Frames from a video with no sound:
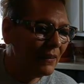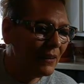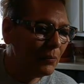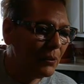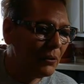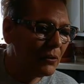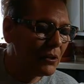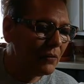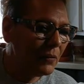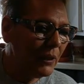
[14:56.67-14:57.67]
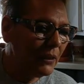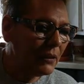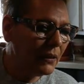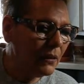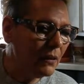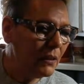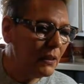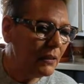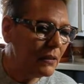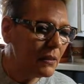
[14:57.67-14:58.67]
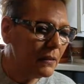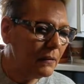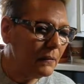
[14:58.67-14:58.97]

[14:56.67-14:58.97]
The pros overweight the cons.